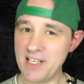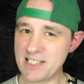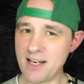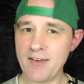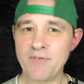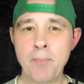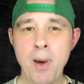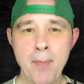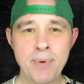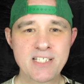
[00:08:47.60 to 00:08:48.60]
this time for
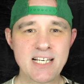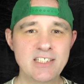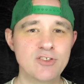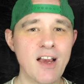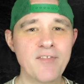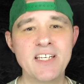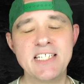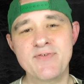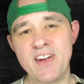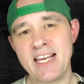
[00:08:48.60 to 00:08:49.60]
purposely driving
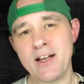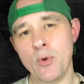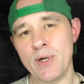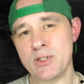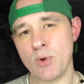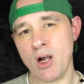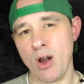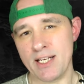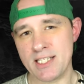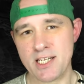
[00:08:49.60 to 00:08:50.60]
his vehicle into a
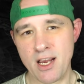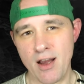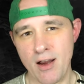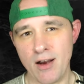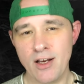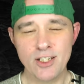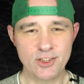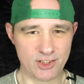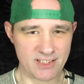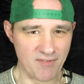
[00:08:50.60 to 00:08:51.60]
colleague's car
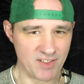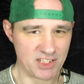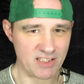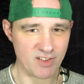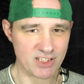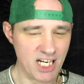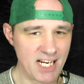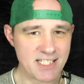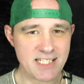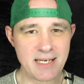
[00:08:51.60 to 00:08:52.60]
just after she
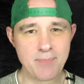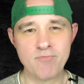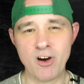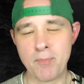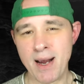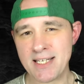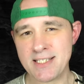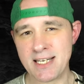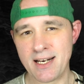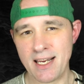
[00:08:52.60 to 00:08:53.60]
rejected him
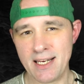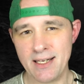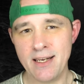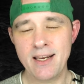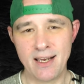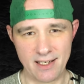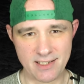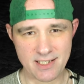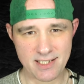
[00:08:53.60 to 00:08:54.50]
romantically and